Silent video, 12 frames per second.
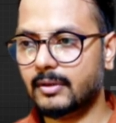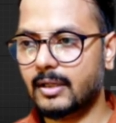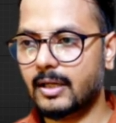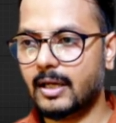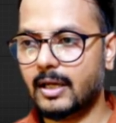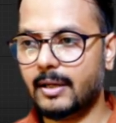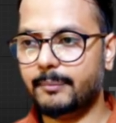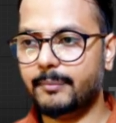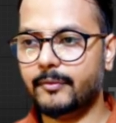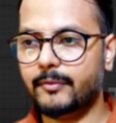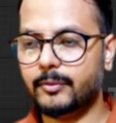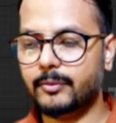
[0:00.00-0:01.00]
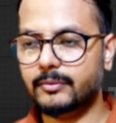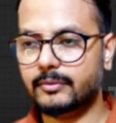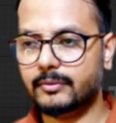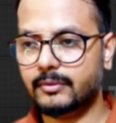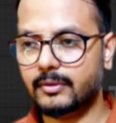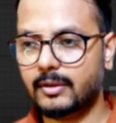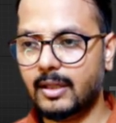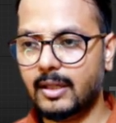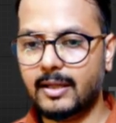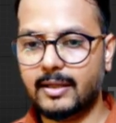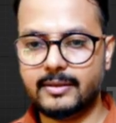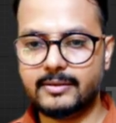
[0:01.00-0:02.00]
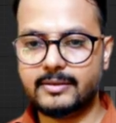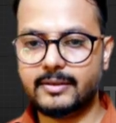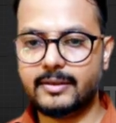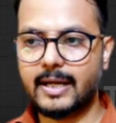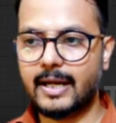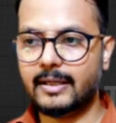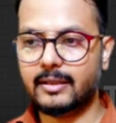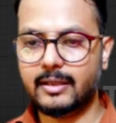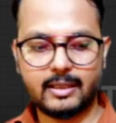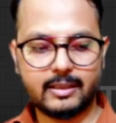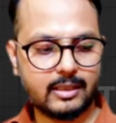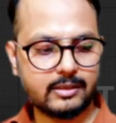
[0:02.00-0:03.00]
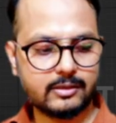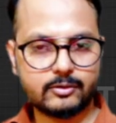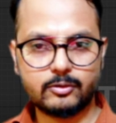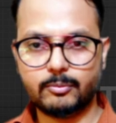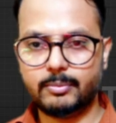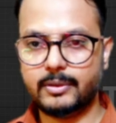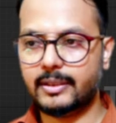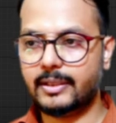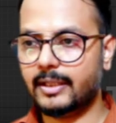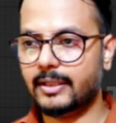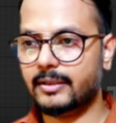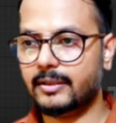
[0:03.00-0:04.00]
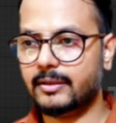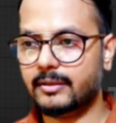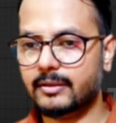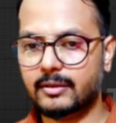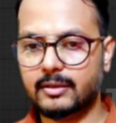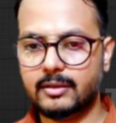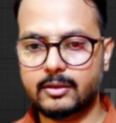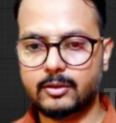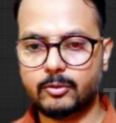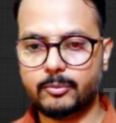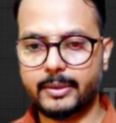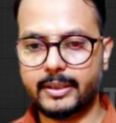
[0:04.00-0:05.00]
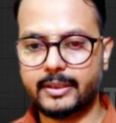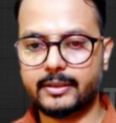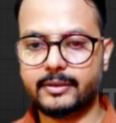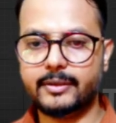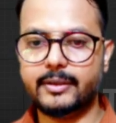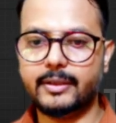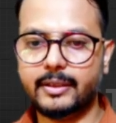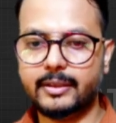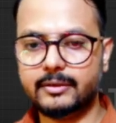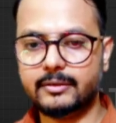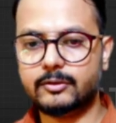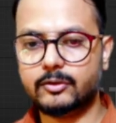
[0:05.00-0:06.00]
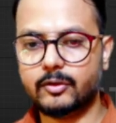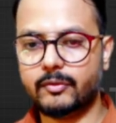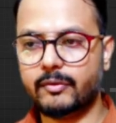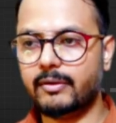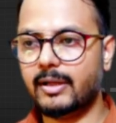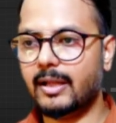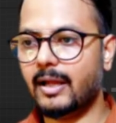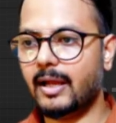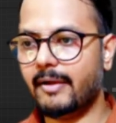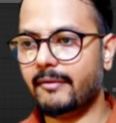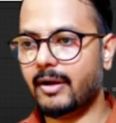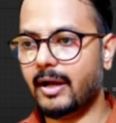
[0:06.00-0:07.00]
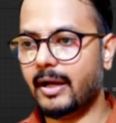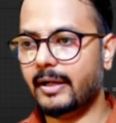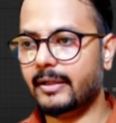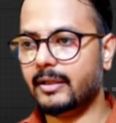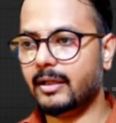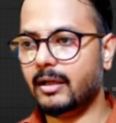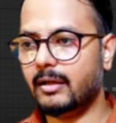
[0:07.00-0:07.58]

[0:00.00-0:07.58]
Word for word: and preview this is red and I'll just duplicate it to make it green so we will have idea